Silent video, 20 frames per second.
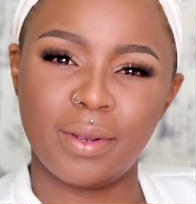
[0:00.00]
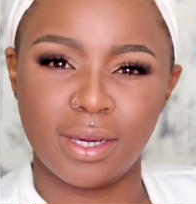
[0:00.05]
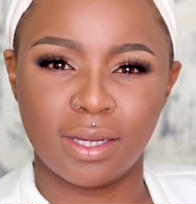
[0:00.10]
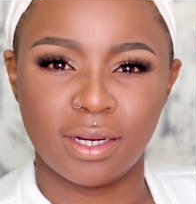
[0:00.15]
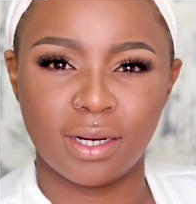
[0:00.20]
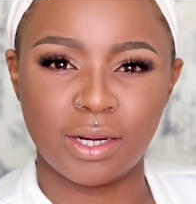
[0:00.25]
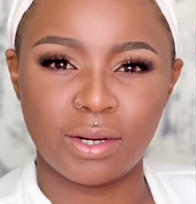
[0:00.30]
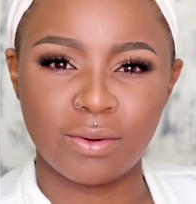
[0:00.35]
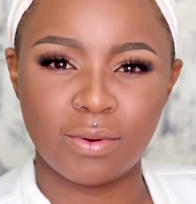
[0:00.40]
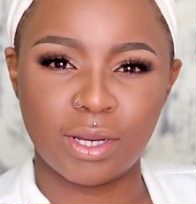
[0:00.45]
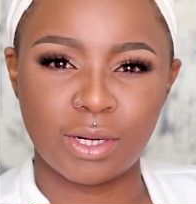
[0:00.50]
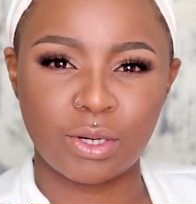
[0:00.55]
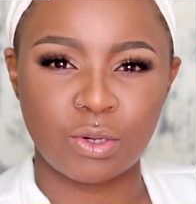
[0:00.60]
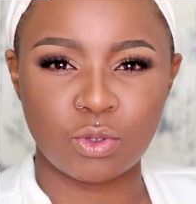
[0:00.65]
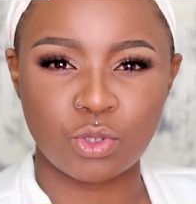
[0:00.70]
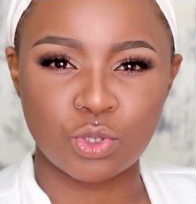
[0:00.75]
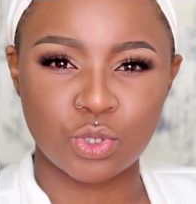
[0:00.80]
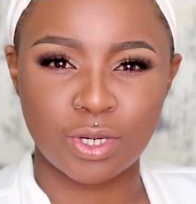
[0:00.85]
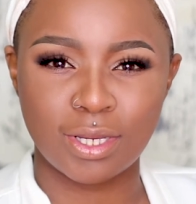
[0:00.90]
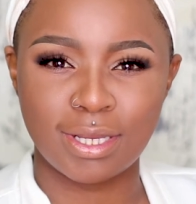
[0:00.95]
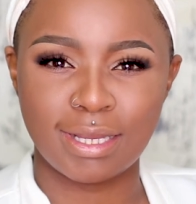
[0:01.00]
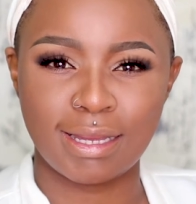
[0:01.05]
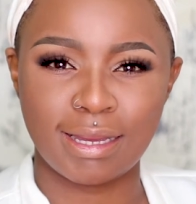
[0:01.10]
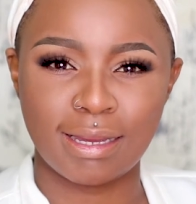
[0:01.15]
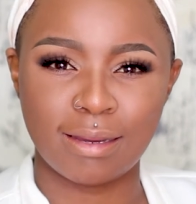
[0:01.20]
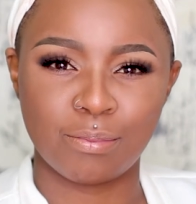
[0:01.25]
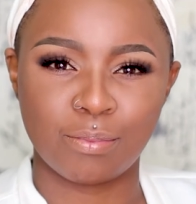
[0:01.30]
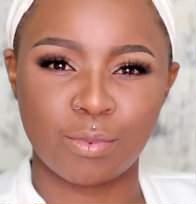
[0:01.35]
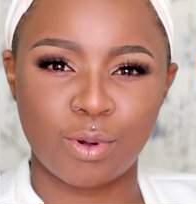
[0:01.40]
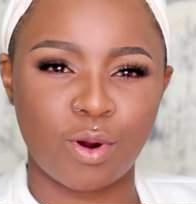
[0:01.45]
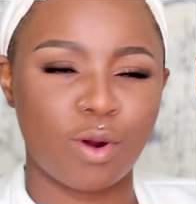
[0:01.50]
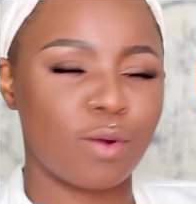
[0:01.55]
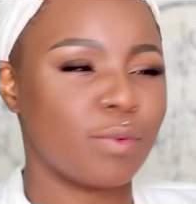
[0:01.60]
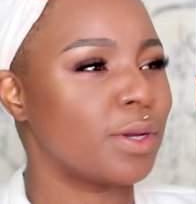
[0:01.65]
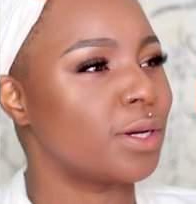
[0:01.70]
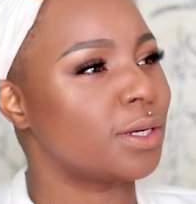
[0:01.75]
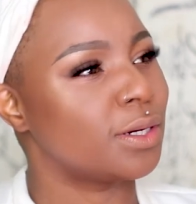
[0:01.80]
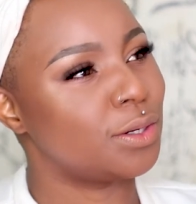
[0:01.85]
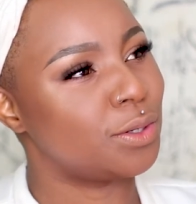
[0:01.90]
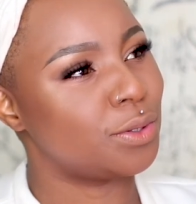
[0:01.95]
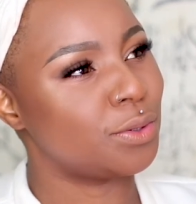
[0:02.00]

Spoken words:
gonna do a neutral lip or are we gonna